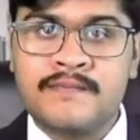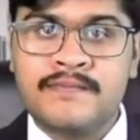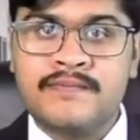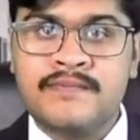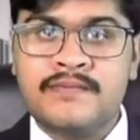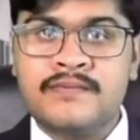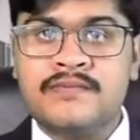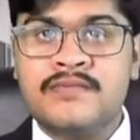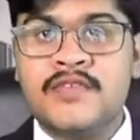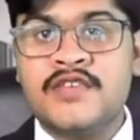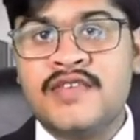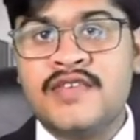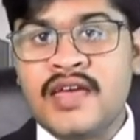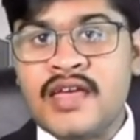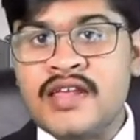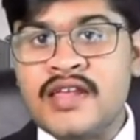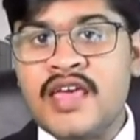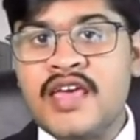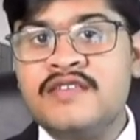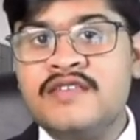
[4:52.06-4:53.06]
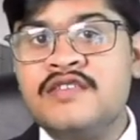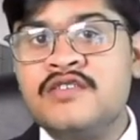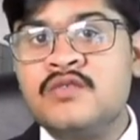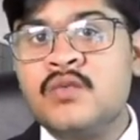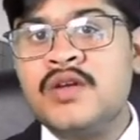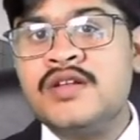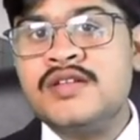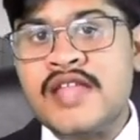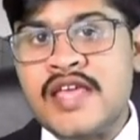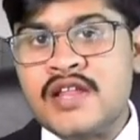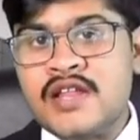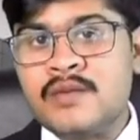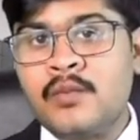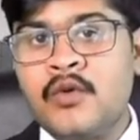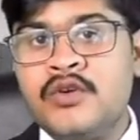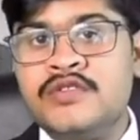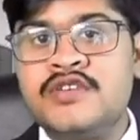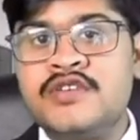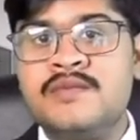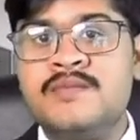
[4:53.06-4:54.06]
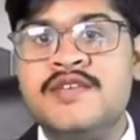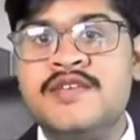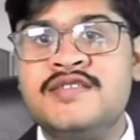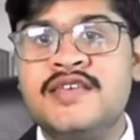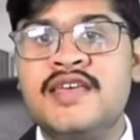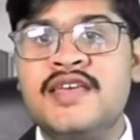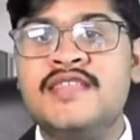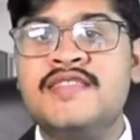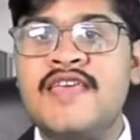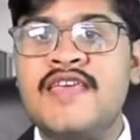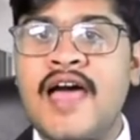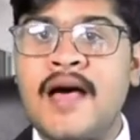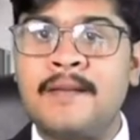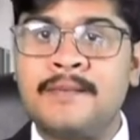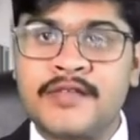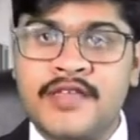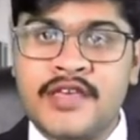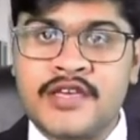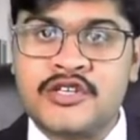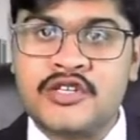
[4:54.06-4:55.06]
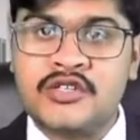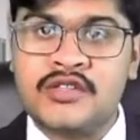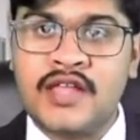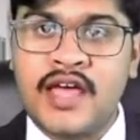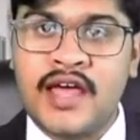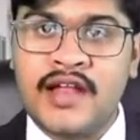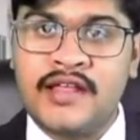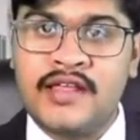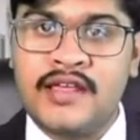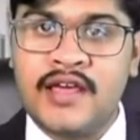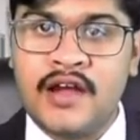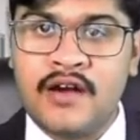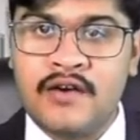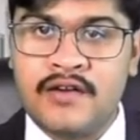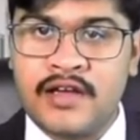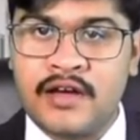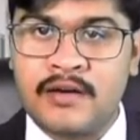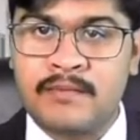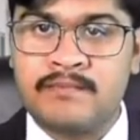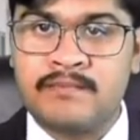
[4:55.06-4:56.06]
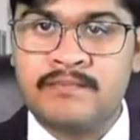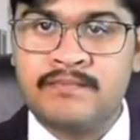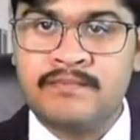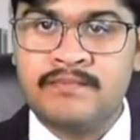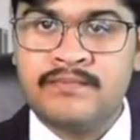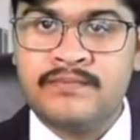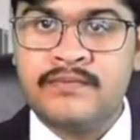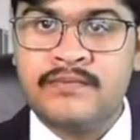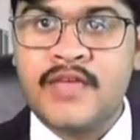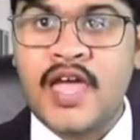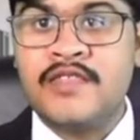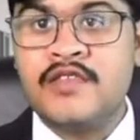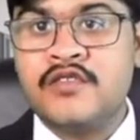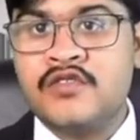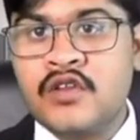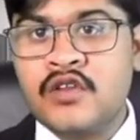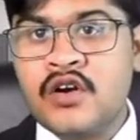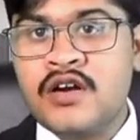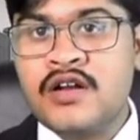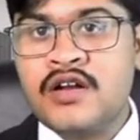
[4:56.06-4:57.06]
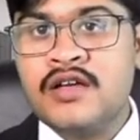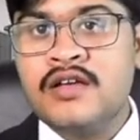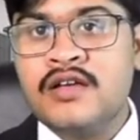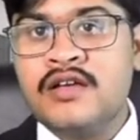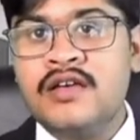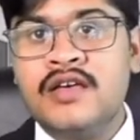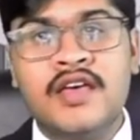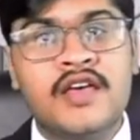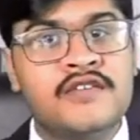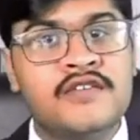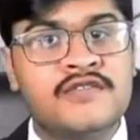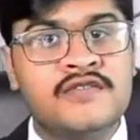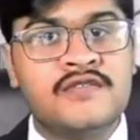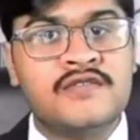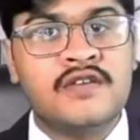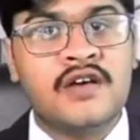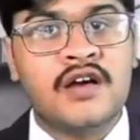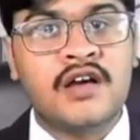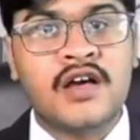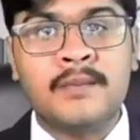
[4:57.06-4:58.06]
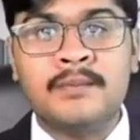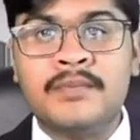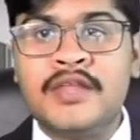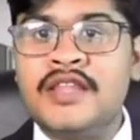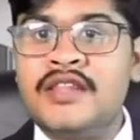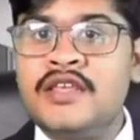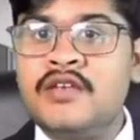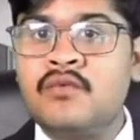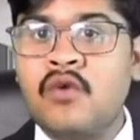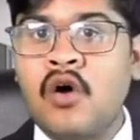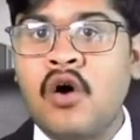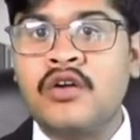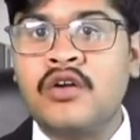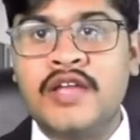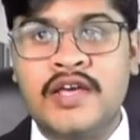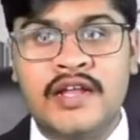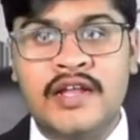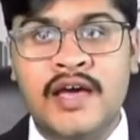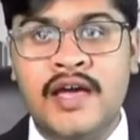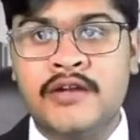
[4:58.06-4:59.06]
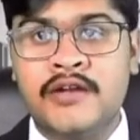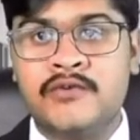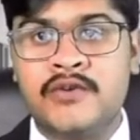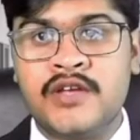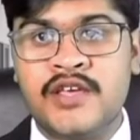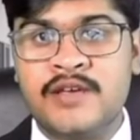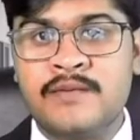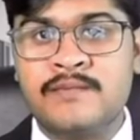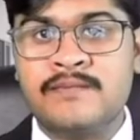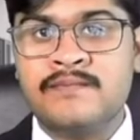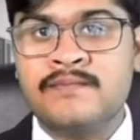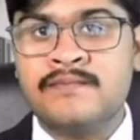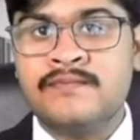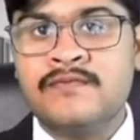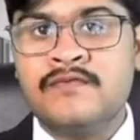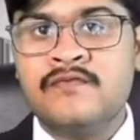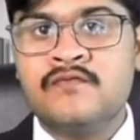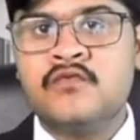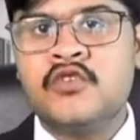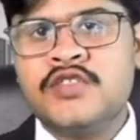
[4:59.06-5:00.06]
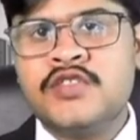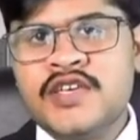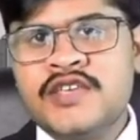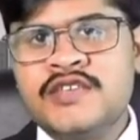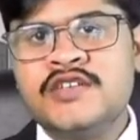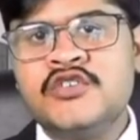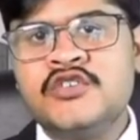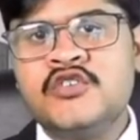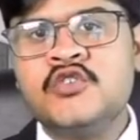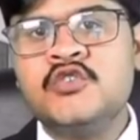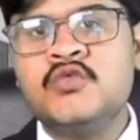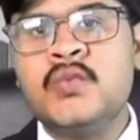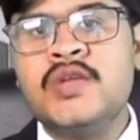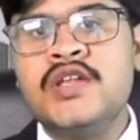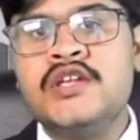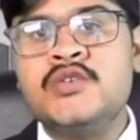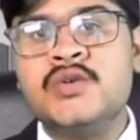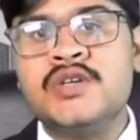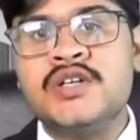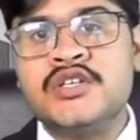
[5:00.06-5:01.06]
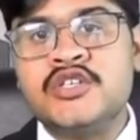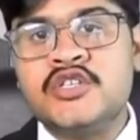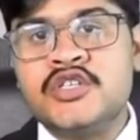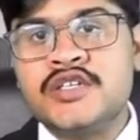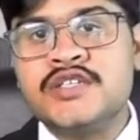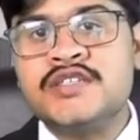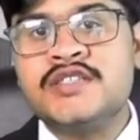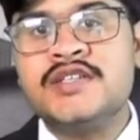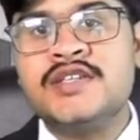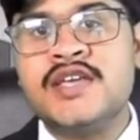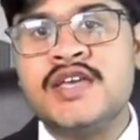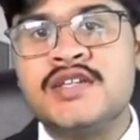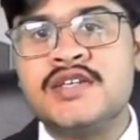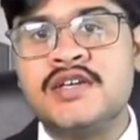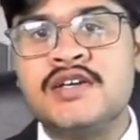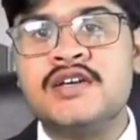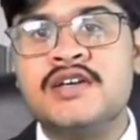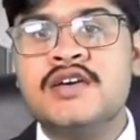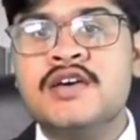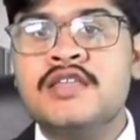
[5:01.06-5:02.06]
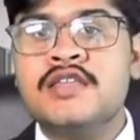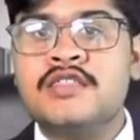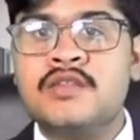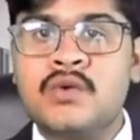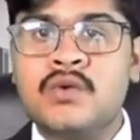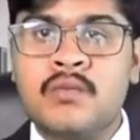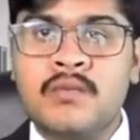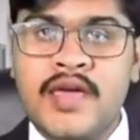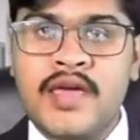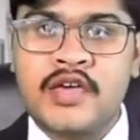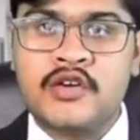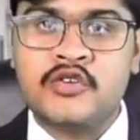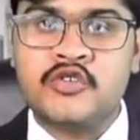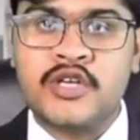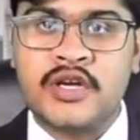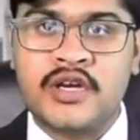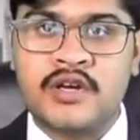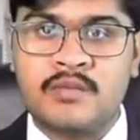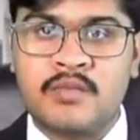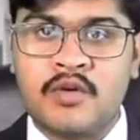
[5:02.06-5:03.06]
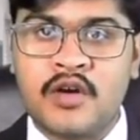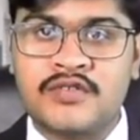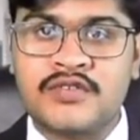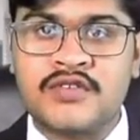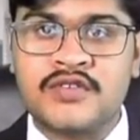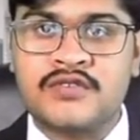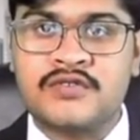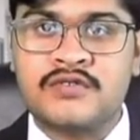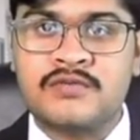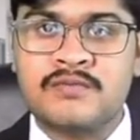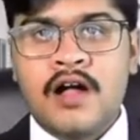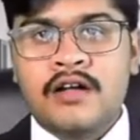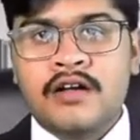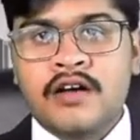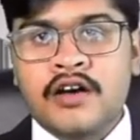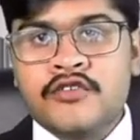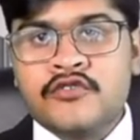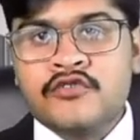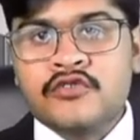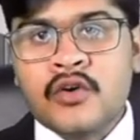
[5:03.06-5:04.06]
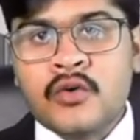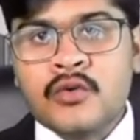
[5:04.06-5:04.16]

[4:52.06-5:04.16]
The second case is when data points are missing in the application landing area. And the third is a completely wrong data entry. For these issues, we need to adjust the data through a maker checker process. Controls